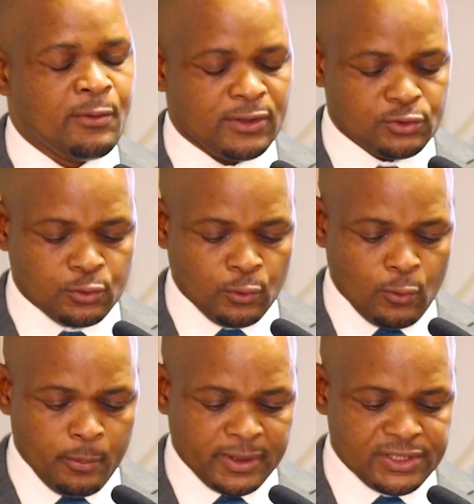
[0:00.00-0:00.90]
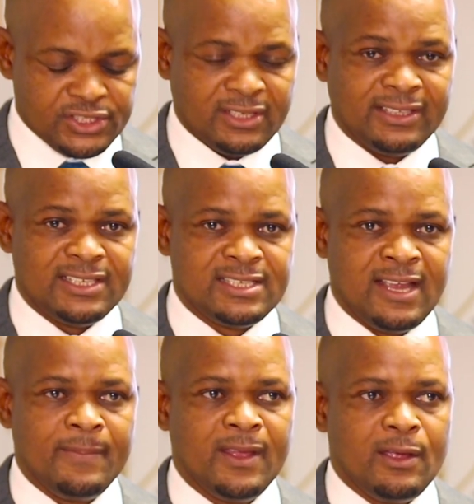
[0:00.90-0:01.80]
annual school competition this
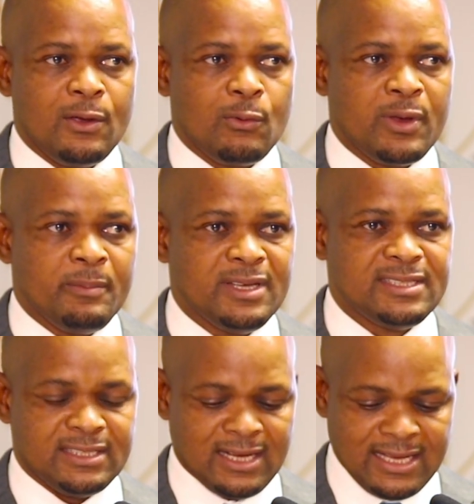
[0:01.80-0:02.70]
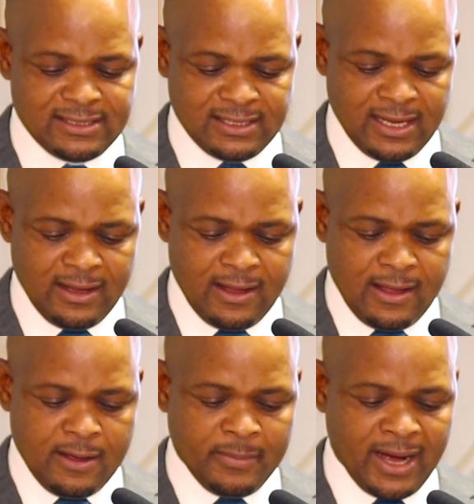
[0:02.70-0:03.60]
year. We missed it last year,
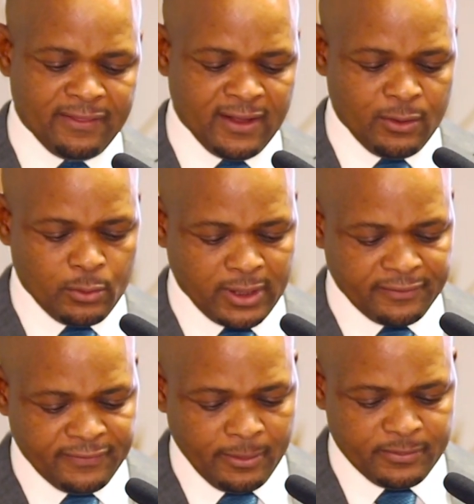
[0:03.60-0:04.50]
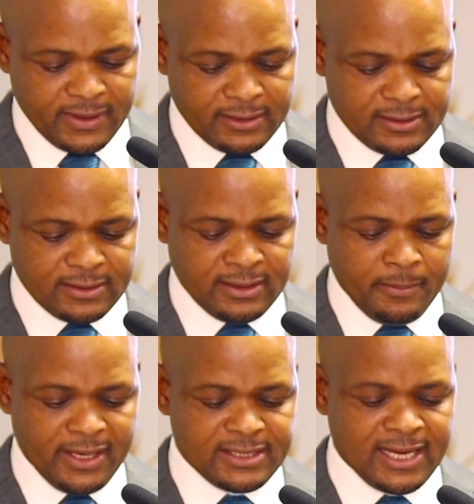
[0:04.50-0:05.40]
but I think we'll revamp it. The
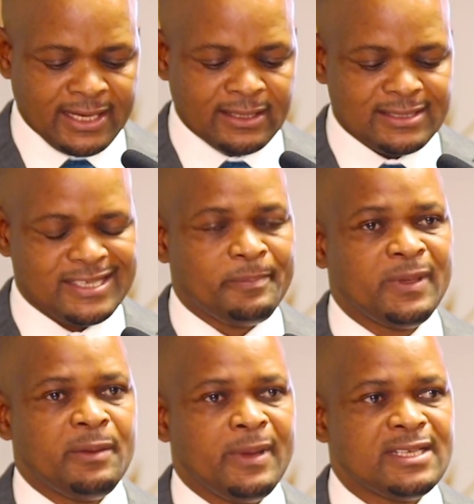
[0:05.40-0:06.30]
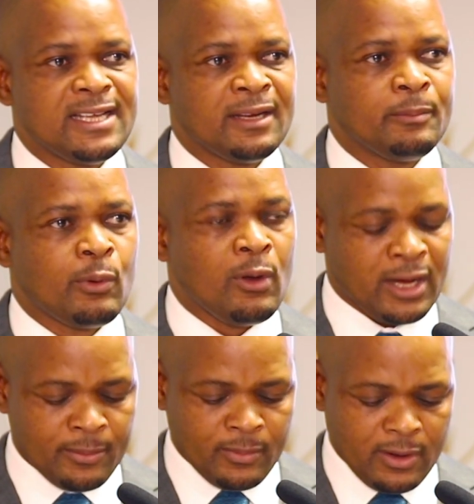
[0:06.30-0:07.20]
mentoring, CPD mentoring
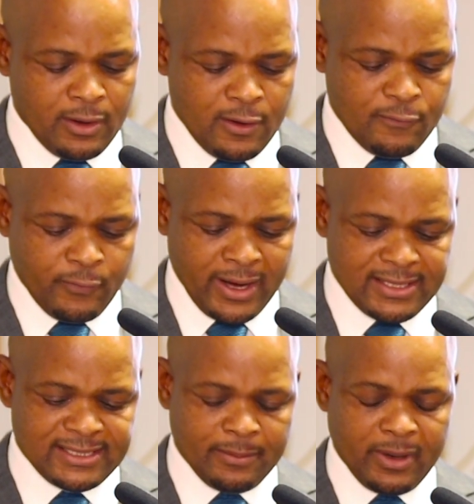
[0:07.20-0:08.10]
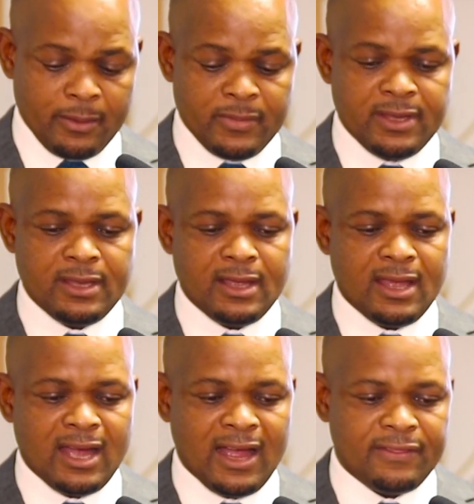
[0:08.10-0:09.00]
program for SME,
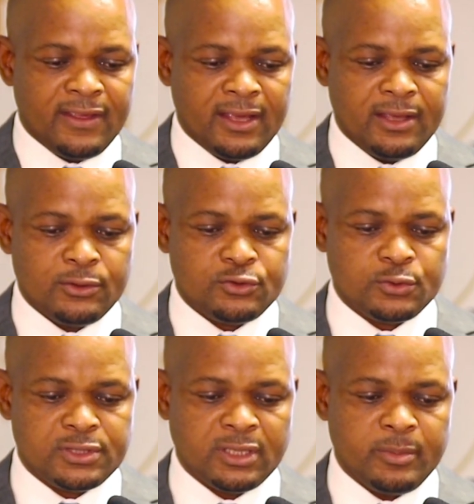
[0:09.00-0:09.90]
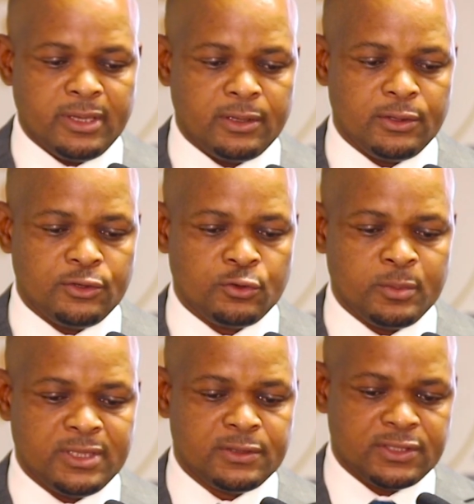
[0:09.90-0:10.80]
I think it will
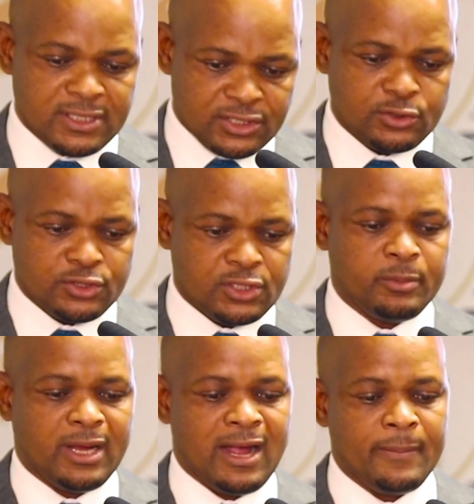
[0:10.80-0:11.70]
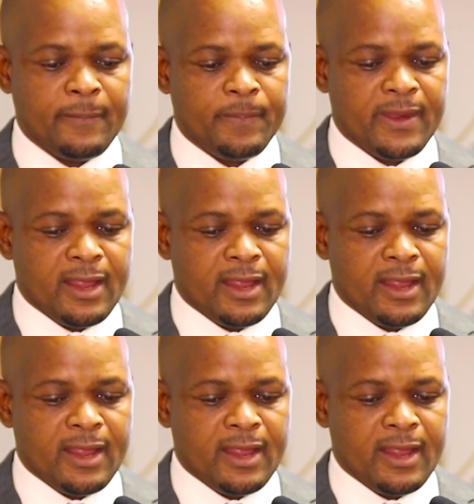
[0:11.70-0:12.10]
still be coming.